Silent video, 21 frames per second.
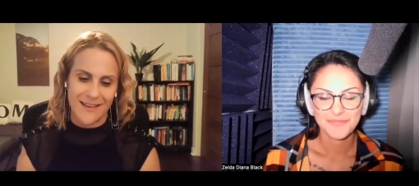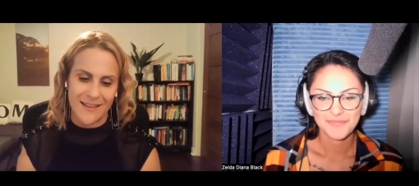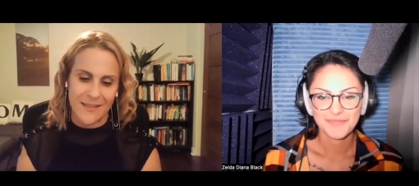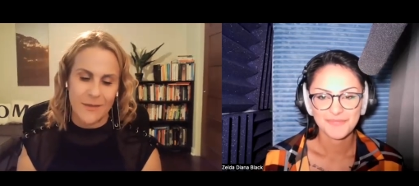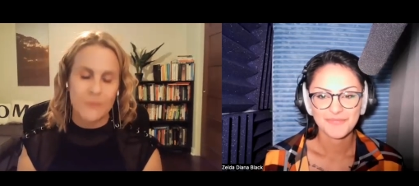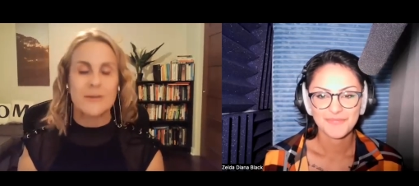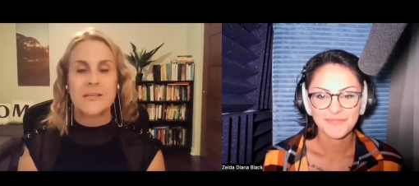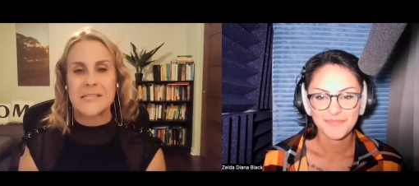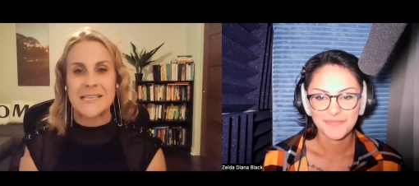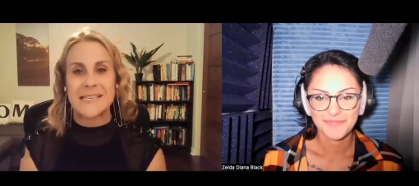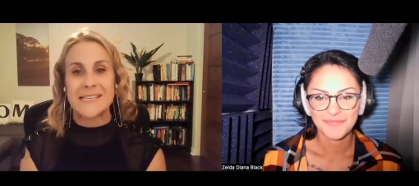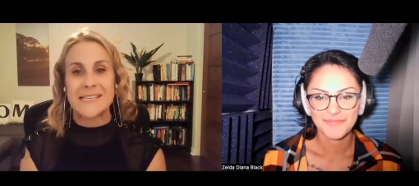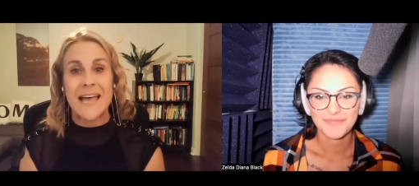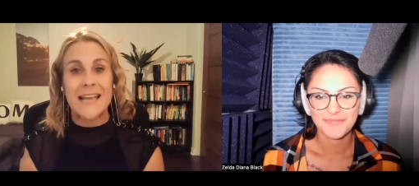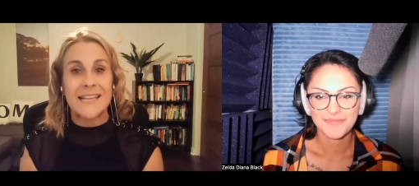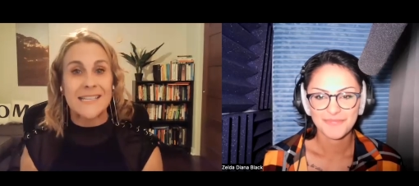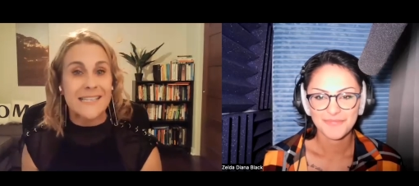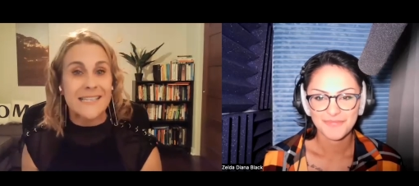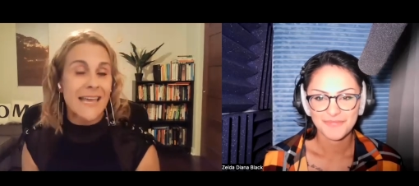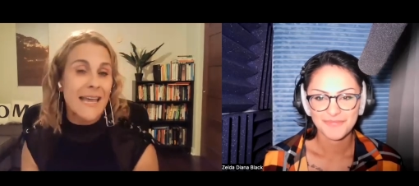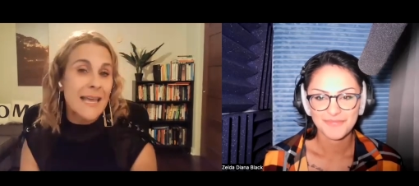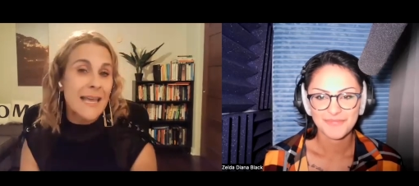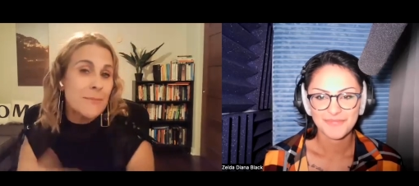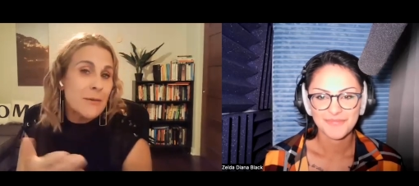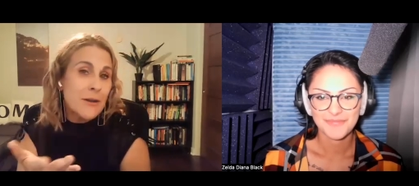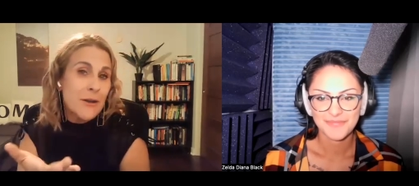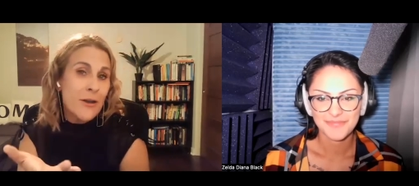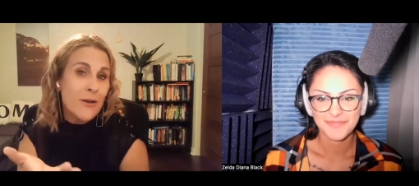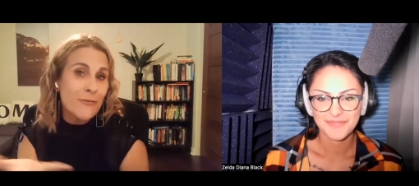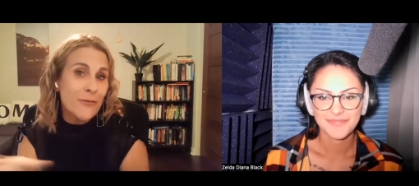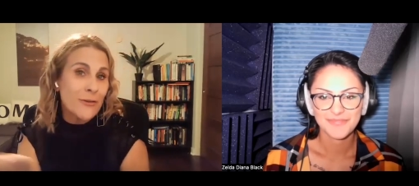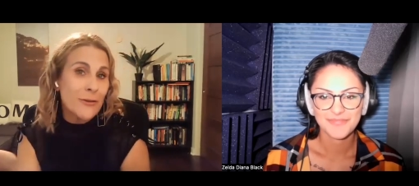Speaker 1: there was a slight delay, but
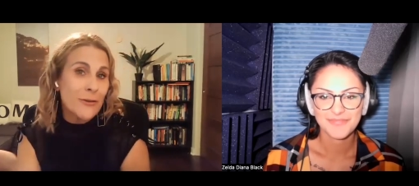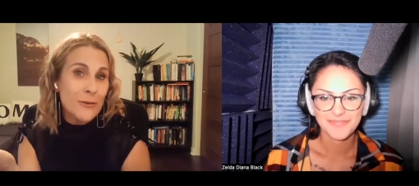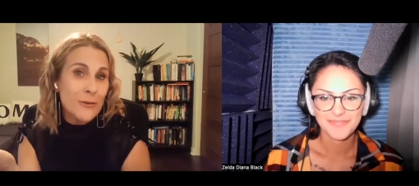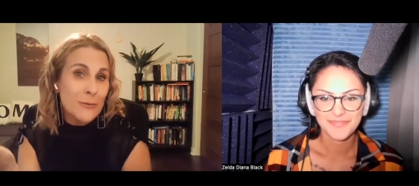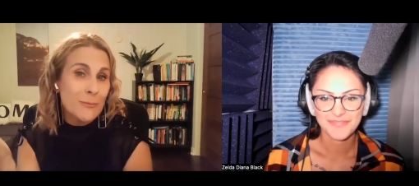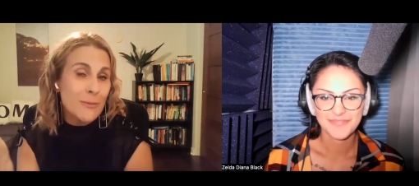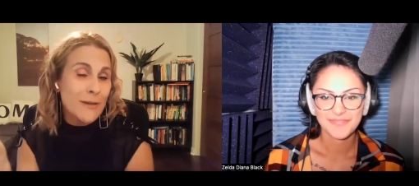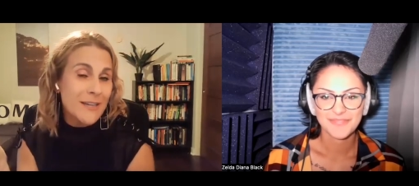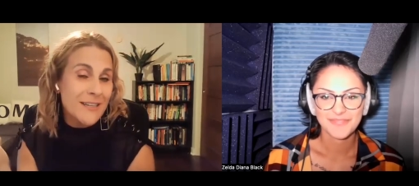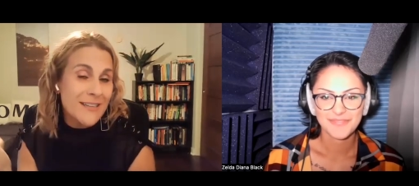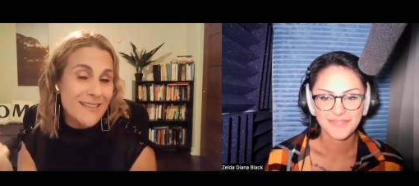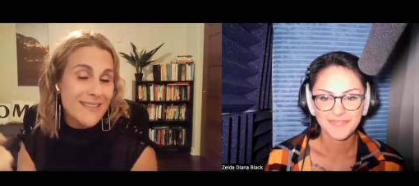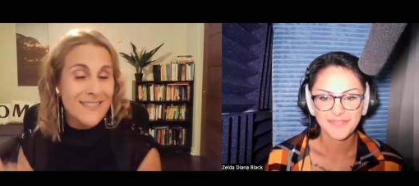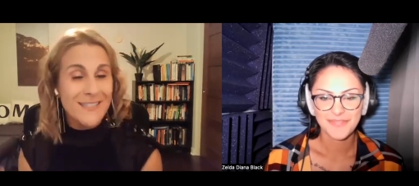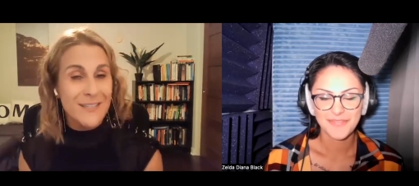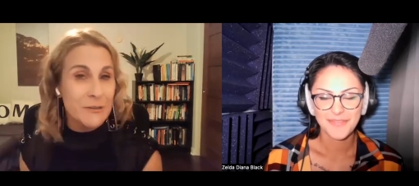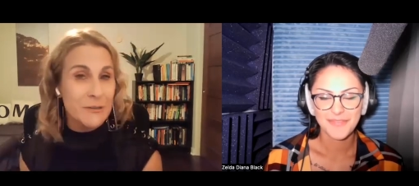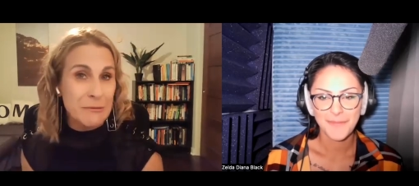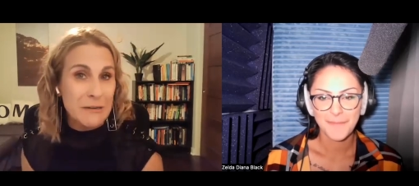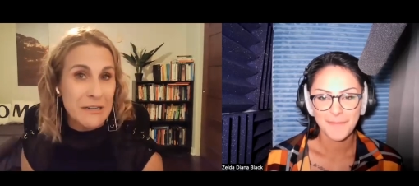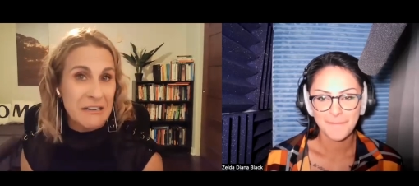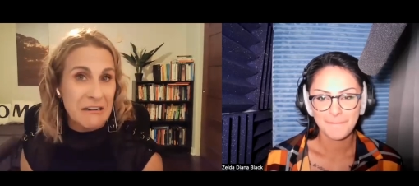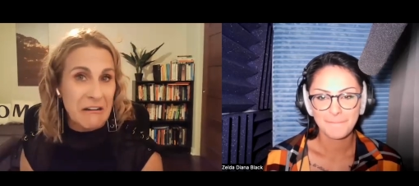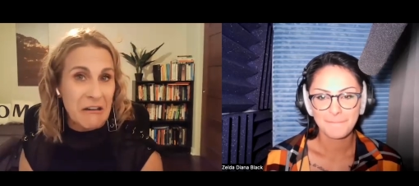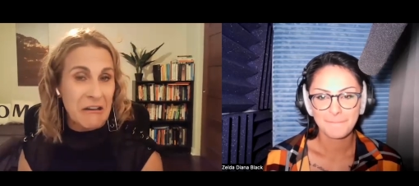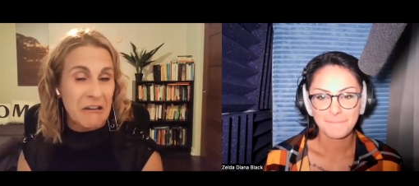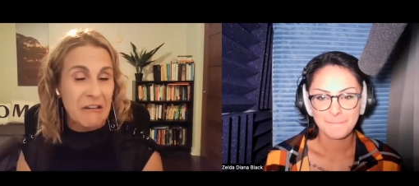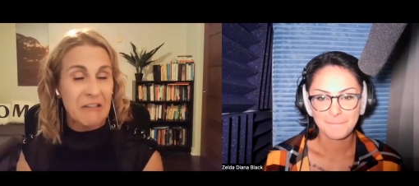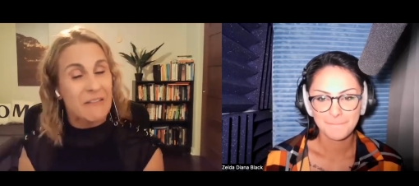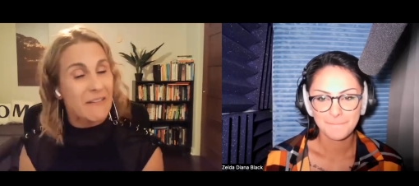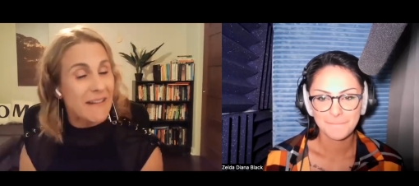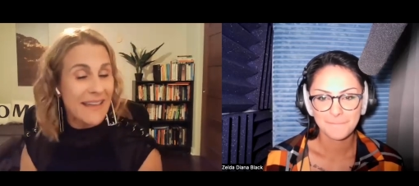not for you because you wouldn't
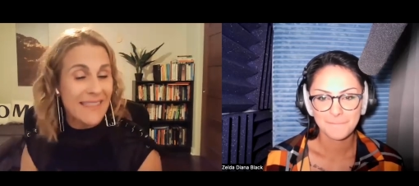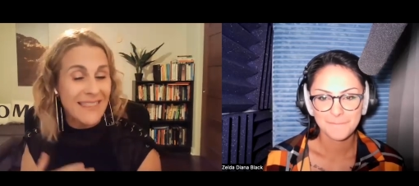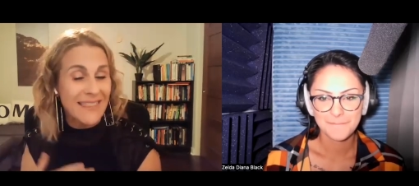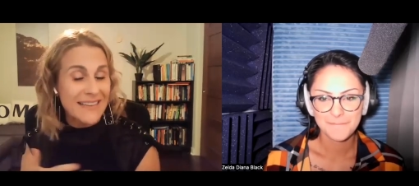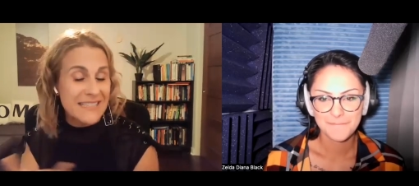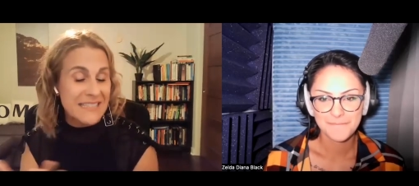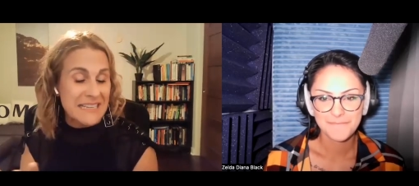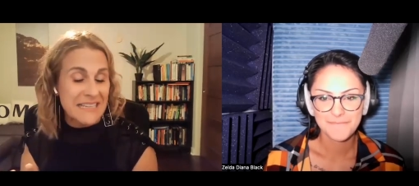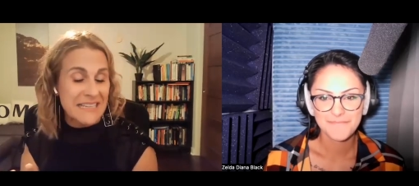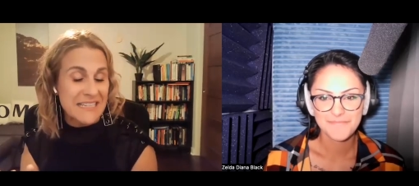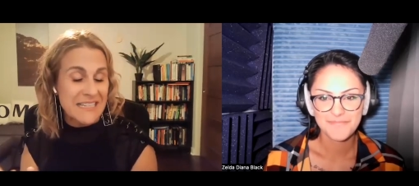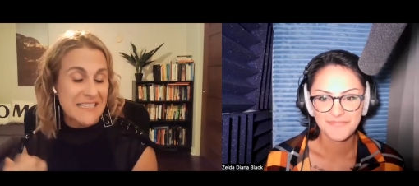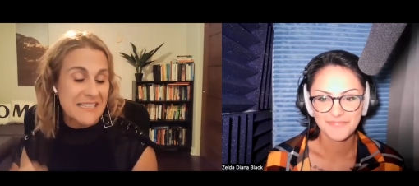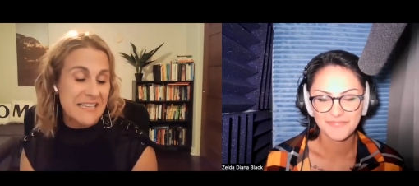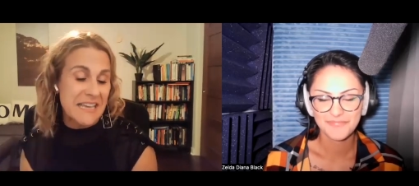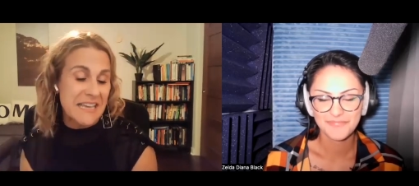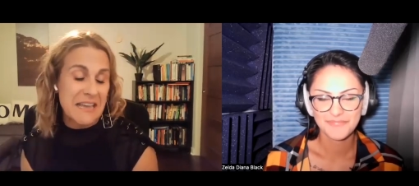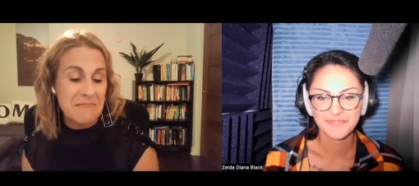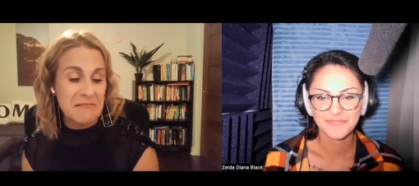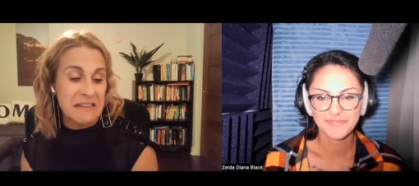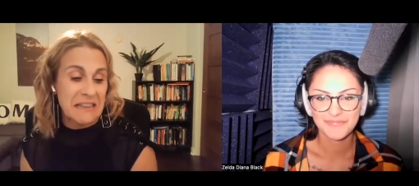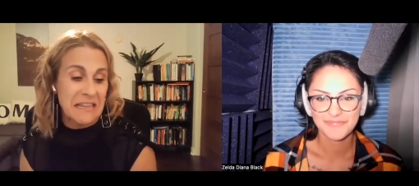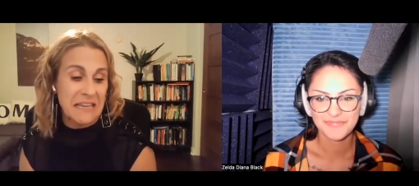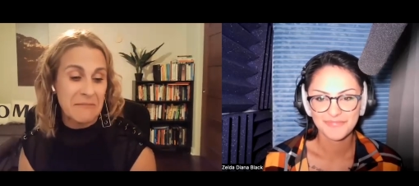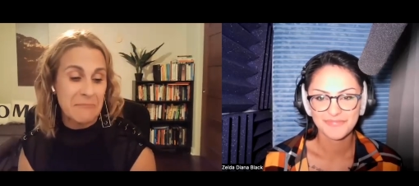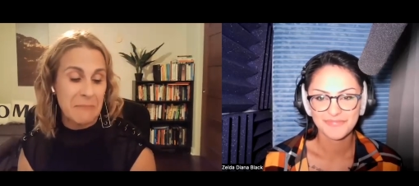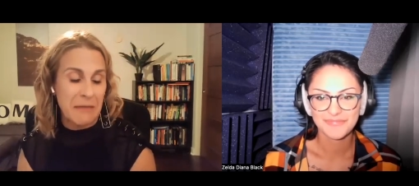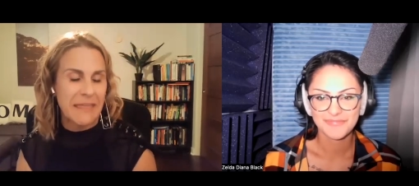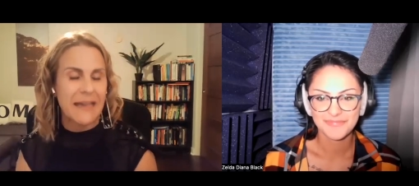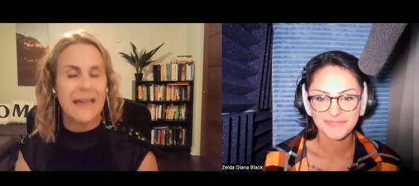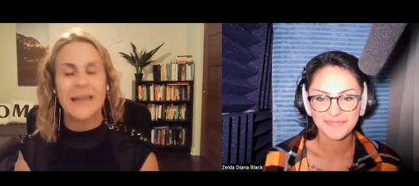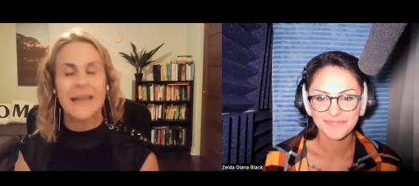know unless I just came clean
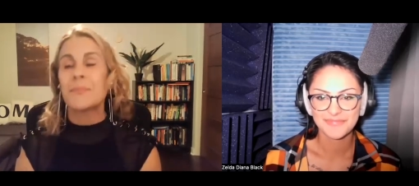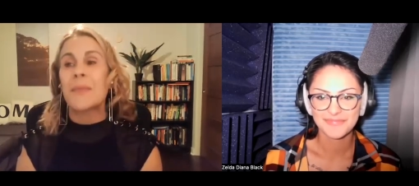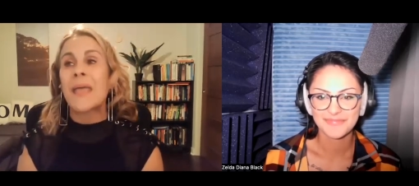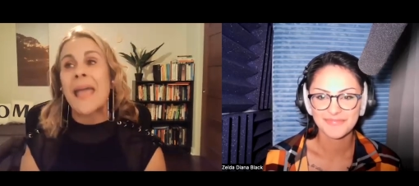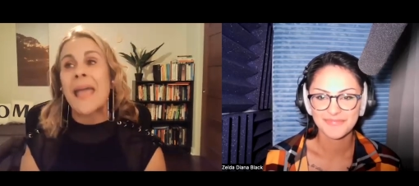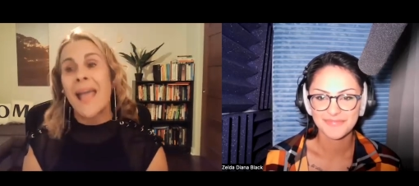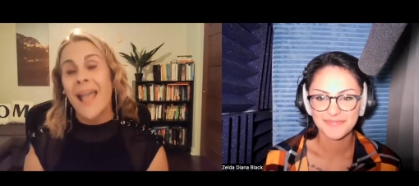with that.